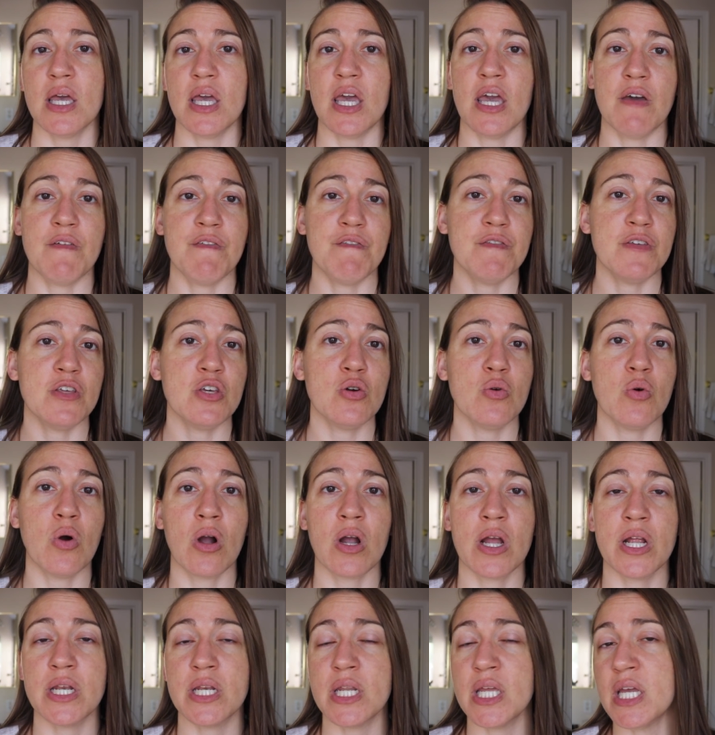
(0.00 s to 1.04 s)
If you
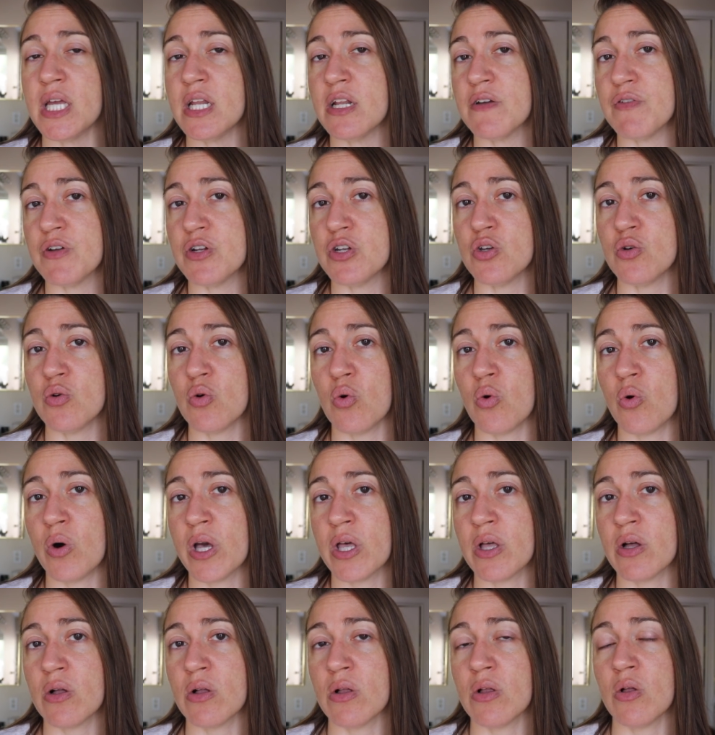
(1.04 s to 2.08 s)
are in need of a new
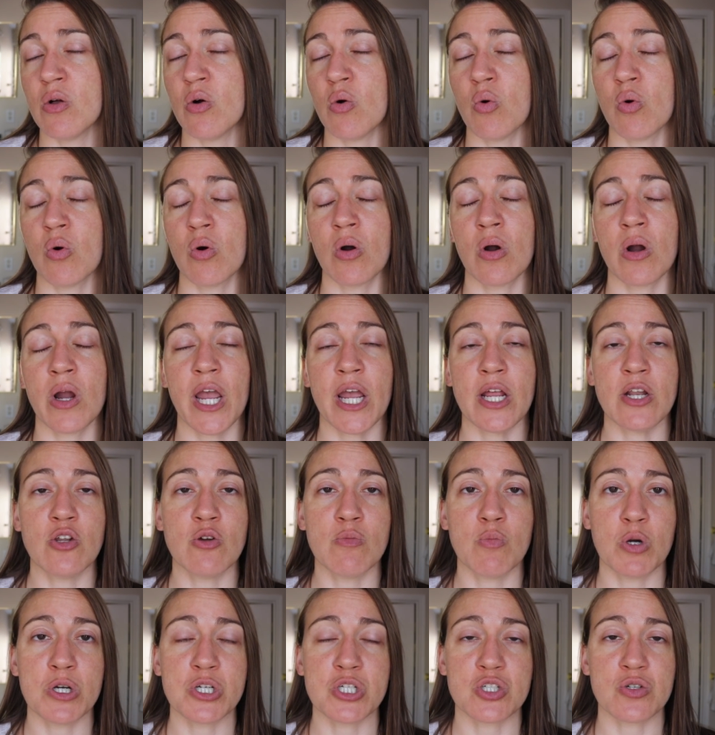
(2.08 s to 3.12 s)
oil or a
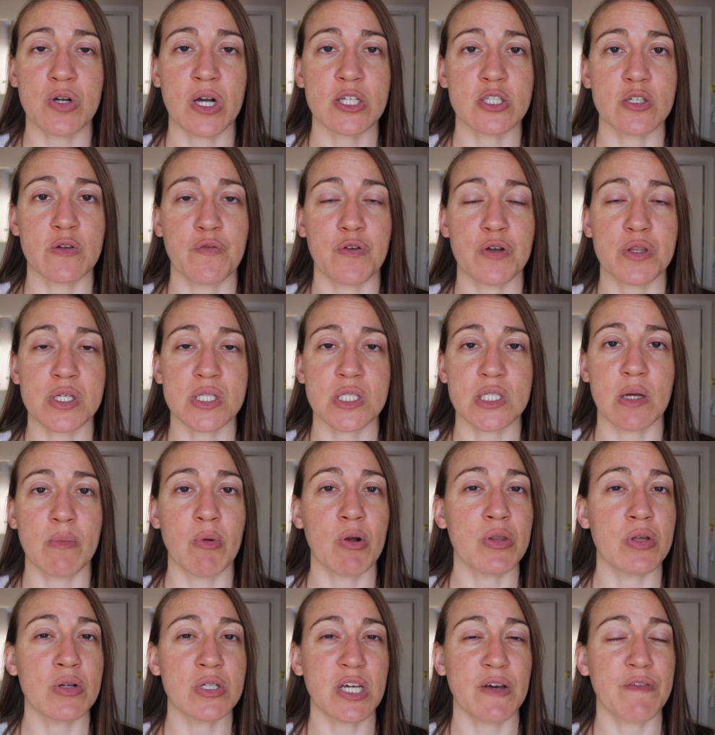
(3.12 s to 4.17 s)
new moisturizer for the
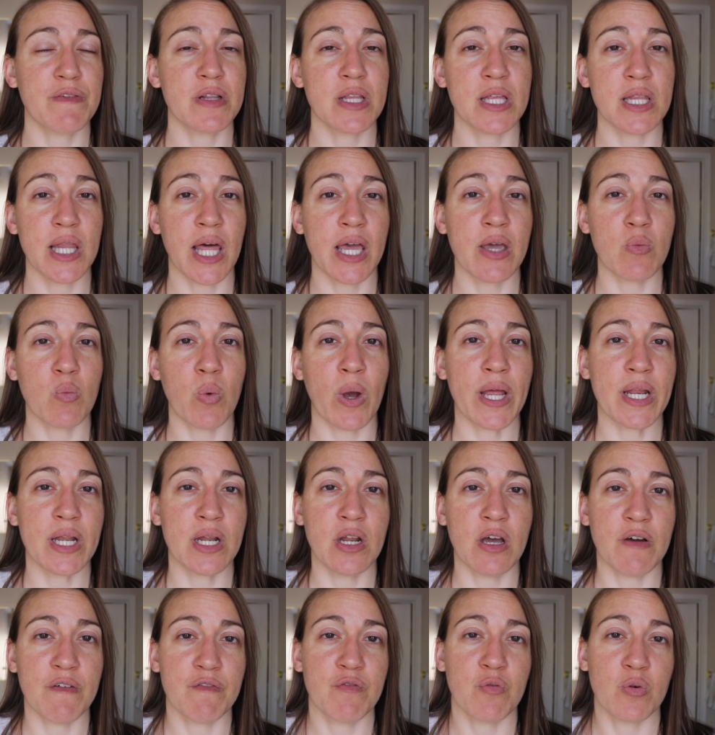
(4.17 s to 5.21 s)
summer, they're definitely lightweight
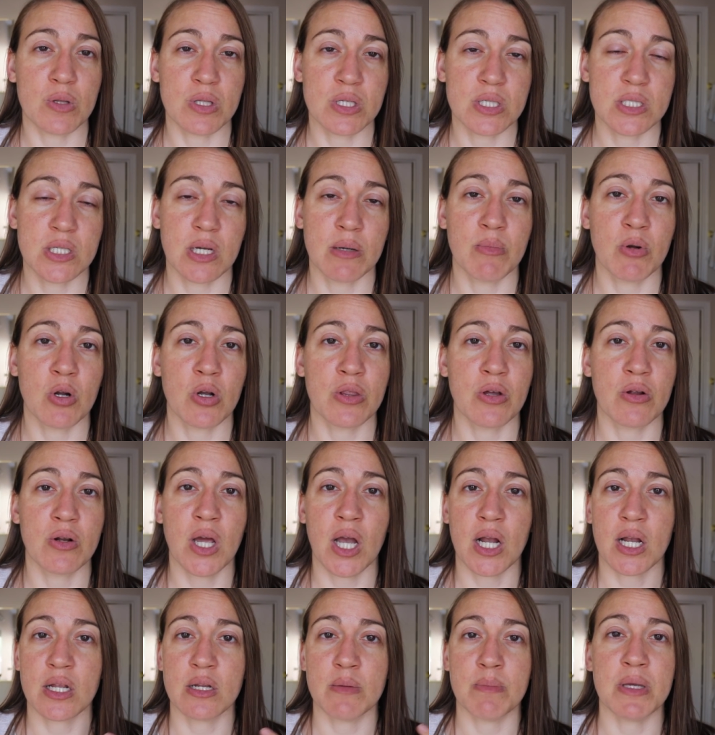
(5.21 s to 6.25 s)
enough for the summer. They're
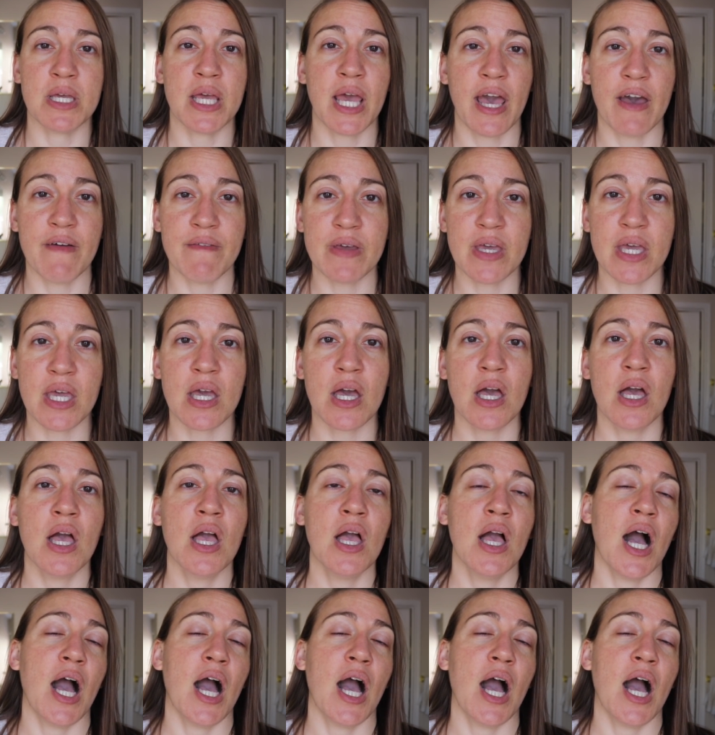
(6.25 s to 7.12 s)
not going to be heavy.